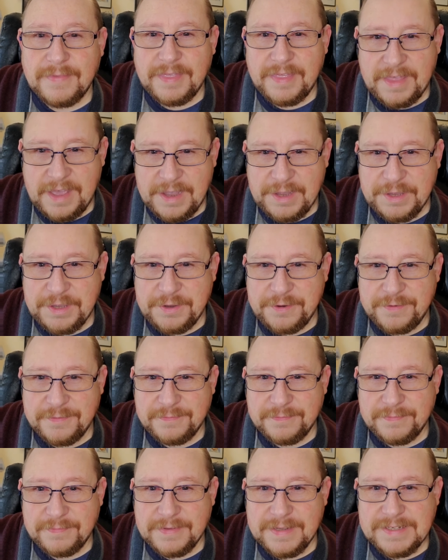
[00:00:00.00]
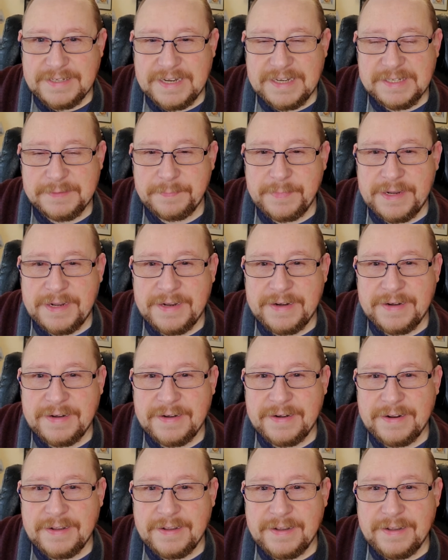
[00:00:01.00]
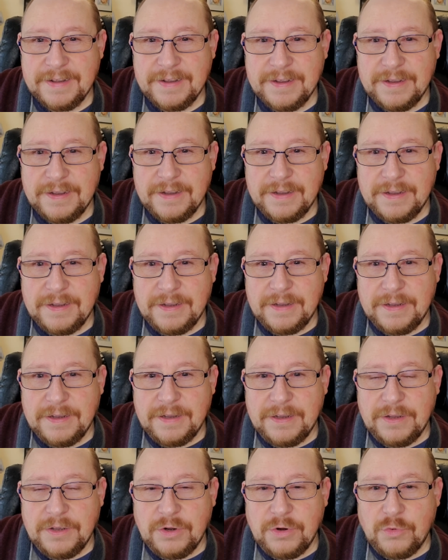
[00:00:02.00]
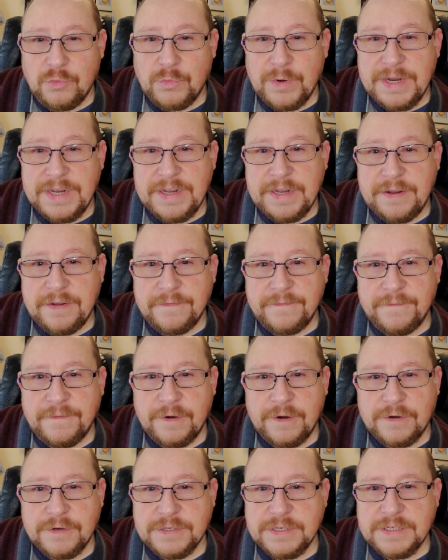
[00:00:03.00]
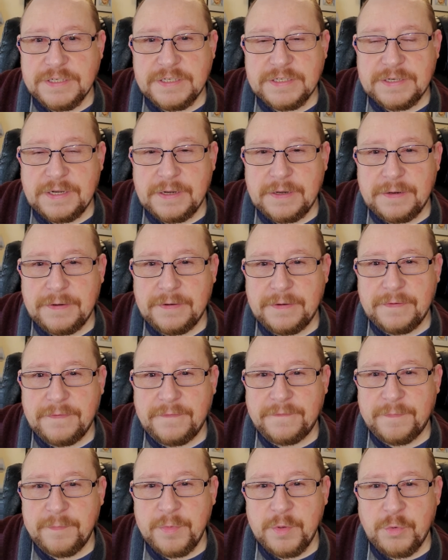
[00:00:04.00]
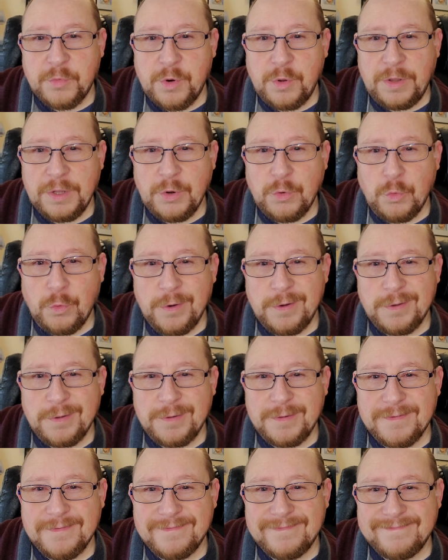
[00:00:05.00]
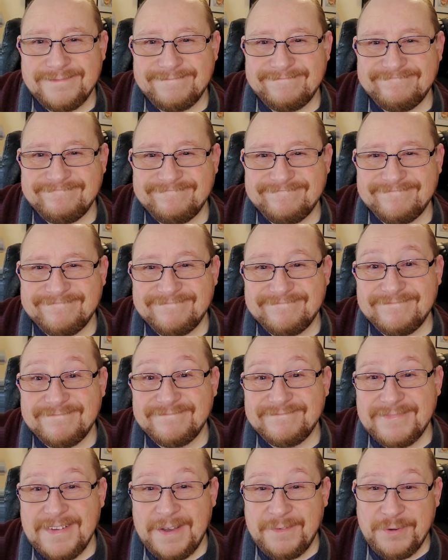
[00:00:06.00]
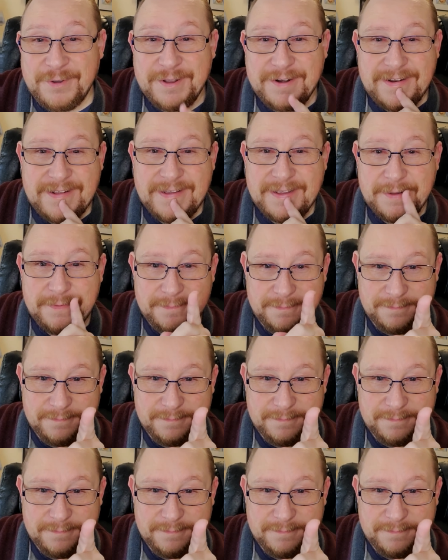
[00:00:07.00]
Thank you. This has been Reverse from the Rolling Quill. Have a good day.